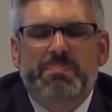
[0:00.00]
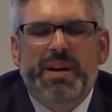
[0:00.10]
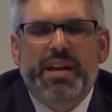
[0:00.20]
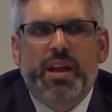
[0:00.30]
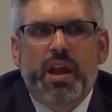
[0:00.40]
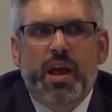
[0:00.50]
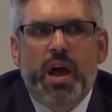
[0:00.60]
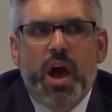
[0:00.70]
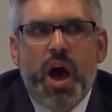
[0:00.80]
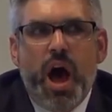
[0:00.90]
But
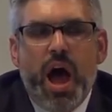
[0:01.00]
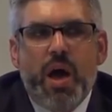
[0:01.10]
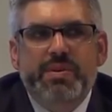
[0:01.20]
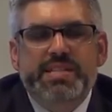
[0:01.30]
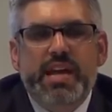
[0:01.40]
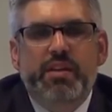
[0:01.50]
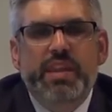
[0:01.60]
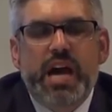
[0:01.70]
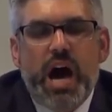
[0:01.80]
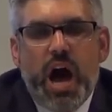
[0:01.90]
I would say
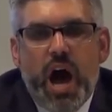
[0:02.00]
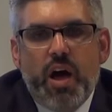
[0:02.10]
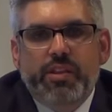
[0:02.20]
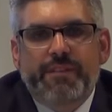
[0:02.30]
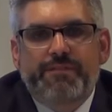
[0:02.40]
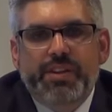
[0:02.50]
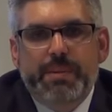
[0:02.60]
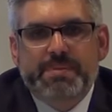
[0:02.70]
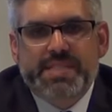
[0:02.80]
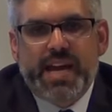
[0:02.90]
on the
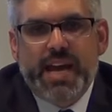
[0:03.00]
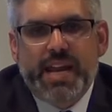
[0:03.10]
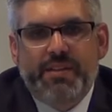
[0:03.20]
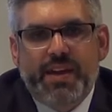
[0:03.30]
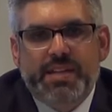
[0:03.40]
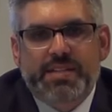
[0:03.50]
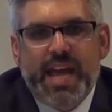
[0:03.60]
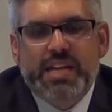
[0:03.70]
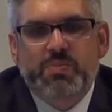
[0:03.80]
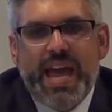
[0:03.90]
flip side of it,
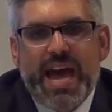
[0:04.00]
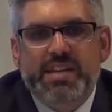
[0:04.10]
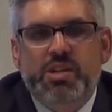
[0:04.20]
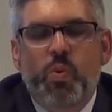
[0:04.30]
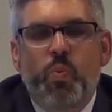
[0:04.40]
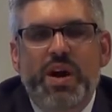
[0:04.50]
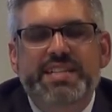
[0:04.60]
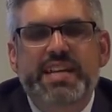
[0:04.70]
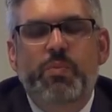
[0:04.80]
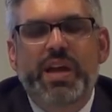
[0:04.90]
as we ask, what
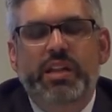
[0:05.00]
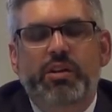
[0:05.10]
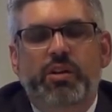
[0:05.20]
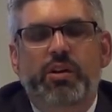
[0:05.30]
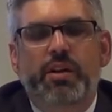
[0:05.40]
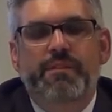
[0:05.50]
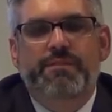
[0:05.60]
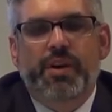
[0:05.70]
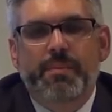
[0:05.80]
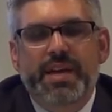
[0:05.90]
did we learn
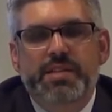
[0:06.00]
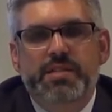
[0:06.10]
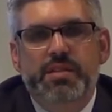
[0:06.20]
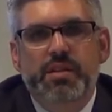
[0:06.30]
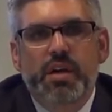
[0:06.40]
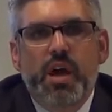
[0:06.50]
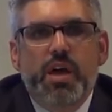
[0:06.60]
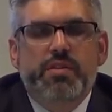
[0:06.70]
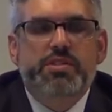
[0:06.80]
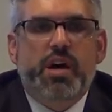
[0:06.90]
from it?
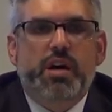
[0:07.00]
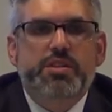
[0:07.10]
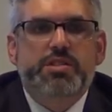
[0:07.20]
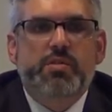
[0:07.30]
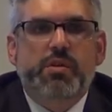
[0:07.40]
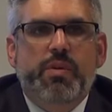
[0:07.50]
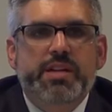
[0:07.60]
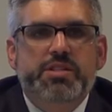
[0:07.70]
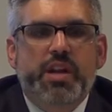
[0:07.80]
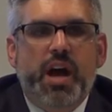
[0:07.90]
There's also a
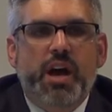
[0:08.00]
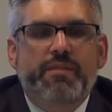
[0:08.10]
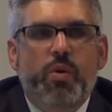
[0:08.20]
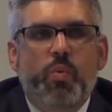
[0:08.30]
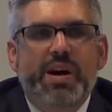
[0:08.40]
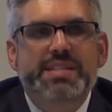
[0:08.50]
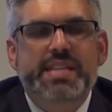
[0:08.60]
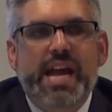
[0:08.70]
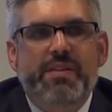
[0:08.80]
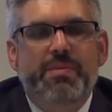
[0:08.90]
question of, was
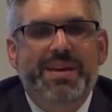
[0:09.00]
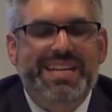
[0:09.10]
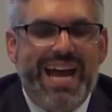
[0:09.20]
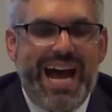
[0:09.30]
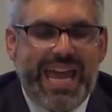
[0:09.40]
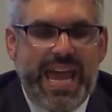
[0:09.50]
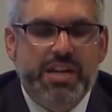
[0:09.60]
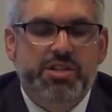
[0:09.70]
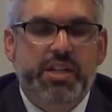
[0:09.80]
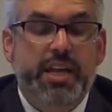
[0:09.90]
the government
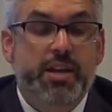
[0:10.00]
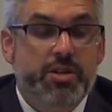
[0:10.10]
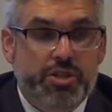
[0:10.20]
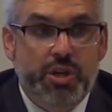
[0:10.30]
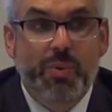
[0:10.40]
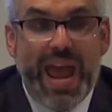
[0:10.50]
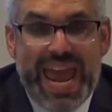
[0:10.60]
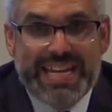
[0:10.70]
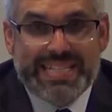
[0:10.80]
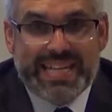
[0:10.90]
occasionally too
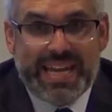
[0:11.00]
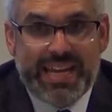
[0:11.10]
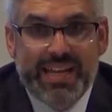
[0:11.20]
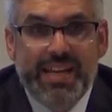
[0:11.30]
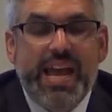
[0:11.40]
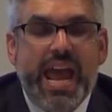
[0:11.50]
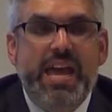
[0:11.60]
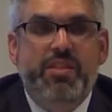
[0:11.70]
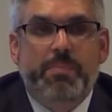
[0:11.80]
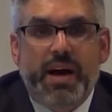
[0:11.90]
hasty
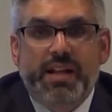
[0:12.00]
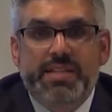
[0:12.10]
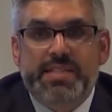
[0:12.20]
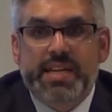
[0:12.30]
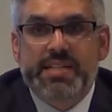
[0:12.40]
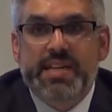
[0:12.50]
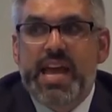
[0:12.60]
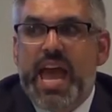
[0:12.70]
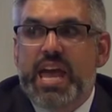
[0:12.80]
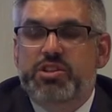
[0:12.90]
in their policies
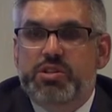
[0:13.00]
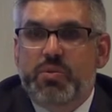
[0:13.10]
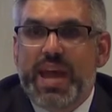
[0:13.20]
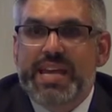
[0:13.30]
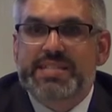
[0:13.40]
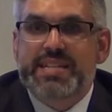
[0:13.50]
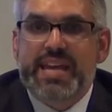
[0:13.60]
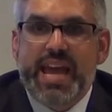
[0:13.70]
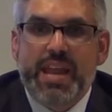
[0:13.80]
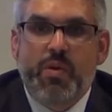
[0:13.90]
and too
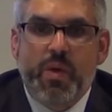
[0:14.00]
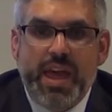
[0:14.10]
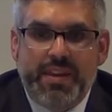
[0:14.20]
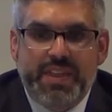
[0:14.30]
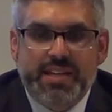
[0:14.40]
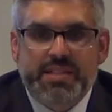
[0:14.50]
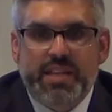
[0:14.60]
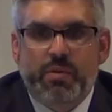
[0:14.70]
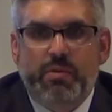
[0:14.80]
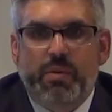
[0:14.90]
hasty in things that
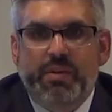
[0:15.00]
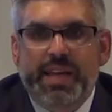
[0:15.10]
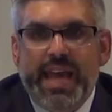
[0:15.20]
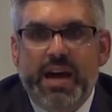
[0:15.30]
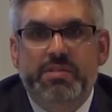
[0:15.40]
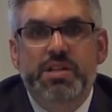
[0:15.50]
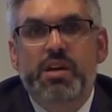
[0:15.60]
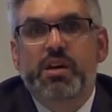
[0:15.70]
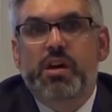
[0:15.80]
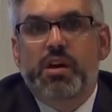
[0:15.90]
they were rolling out,
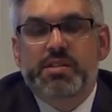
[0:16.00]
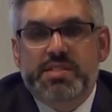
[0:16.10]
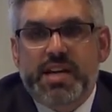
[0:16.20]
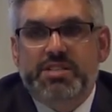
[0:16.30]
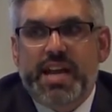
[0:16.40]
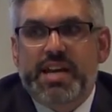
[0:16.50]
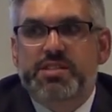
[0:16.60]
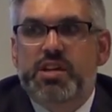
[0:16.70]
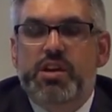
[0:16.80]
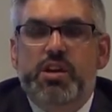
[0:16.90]
such
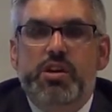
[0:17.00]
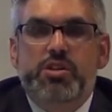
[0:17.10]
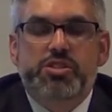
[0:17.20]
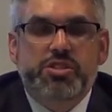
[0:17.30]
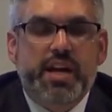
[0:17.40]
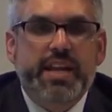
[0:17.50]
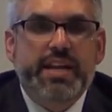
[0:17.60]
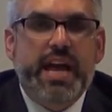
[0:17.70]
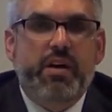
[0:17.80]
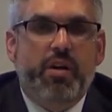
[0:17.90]
as
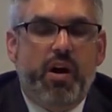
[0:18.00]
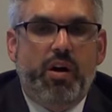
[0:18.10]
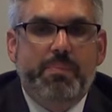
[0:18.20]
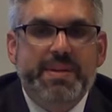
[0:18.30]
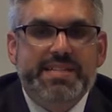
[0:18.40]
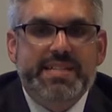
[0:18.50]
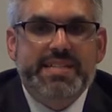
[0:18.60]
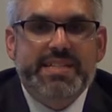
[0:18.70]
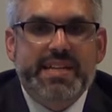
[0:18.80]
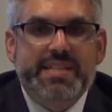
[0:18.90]
shutting down all
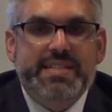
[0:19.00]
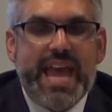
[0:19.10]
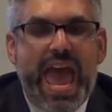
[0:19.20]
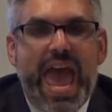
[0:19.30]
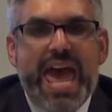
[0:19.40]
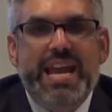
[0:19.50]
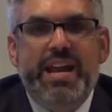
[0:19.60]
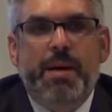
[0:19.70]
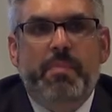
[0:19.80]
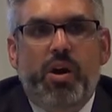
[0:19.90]
businesses
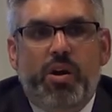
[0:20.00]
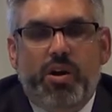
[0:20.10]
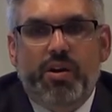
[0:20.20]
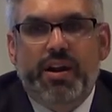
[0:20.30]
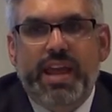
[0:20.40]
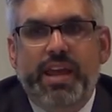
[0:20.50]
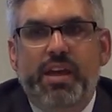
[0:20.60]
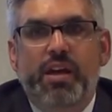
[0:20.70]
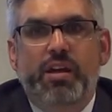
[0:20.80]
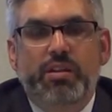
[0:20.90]
ended up
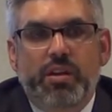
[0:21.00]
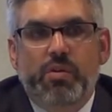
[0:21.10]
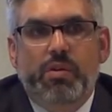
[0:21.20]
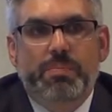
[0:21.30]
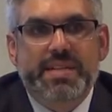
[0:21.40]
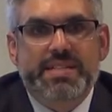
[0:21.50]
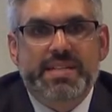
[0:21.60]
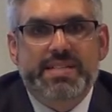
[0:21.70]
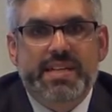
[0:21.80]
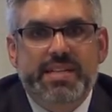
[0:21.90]
hurting local
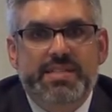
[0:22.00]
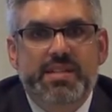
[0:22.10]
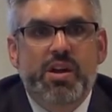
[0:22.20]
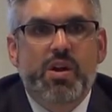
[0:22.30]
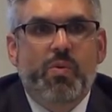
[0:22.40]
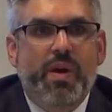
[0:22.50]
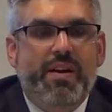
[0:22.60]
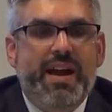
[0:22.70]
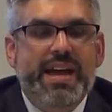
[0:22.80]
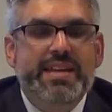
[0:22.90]
businesses.
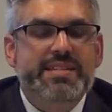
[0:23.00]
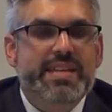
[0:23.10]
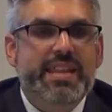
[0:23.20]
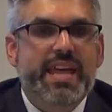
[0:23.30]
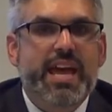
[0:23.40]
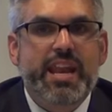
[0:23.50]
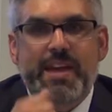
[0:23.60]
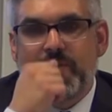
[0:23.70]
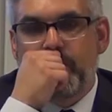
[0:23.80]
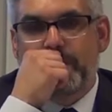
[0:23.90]
Whereas then
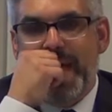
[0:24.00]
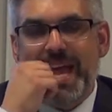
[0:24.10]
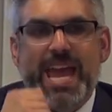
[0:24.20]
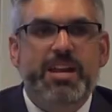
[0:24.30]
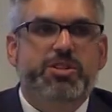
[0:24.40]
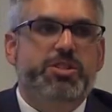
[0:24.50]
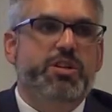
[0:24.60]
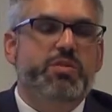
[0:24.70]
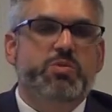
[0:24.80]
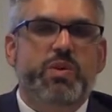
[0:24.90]
if you pick and
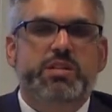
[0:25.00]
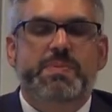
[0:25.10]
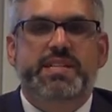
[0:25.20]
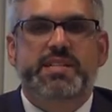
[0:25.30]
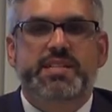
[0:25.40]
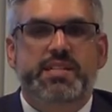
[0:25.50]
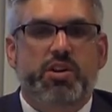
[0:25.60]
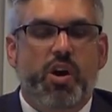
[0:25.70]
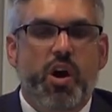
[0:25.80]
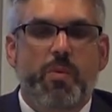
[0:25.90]
choose which businesses
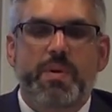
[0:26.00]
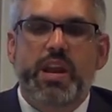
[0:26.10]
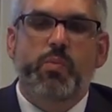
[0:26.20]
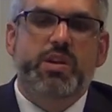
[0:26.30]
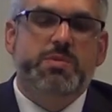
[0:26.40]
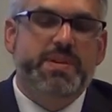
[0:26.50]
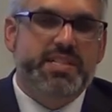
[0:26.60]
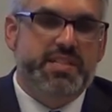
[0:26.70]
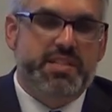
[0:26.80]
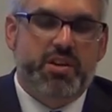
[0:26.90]
are open and which
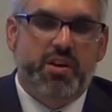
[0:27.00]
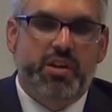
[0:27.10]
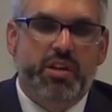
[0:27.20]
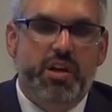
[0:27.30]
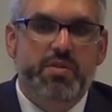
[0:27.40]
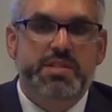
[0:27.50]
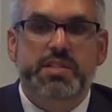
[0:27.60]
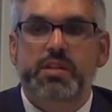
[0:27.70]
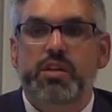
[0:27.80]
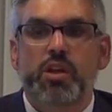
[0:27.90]
businesses are
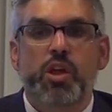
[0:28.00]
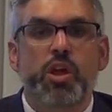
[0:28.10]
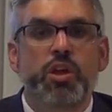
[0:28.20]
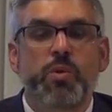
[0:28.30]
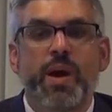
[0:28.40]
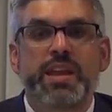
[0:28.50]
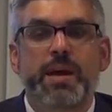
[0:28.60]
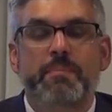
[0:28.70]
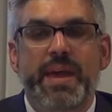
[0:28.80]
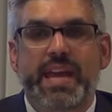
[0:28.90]
closed, you end
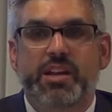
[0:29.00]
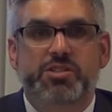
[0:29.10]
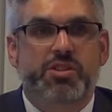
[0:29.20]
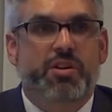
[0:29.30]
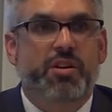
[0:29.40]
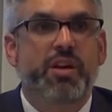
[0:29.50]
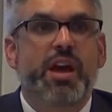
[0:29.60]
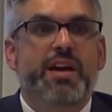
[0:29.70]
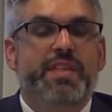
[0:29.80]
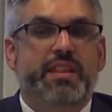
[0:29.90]
up making sure
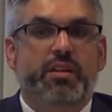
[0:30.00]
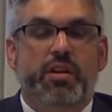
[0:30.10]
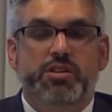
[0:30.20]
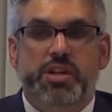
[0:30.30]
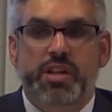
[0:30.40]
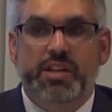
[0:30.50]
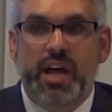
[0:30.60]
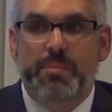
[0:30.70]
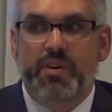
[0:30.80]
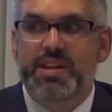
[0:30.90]
that the large
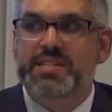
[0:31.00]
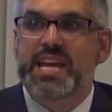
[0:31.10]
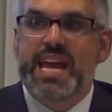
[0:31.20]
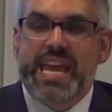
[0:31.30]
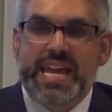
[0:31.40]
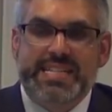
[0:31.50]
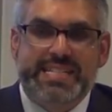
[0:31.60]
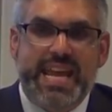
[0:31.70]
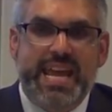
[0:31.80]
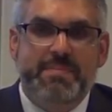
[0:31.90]
conglomerates can
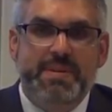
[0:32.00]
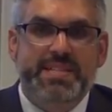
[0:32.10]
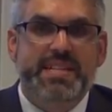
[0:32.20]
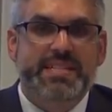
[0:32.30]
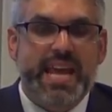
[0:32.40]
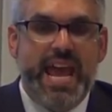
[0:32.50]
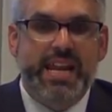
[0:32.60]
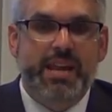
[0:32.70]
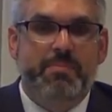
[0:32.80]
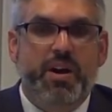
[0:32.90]
stay in business
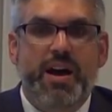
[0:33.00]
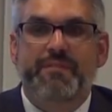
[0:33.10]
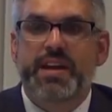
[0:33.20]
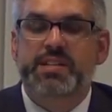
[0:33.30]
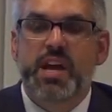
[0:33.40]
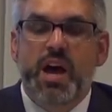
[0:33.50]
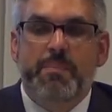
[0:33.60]
and can profit.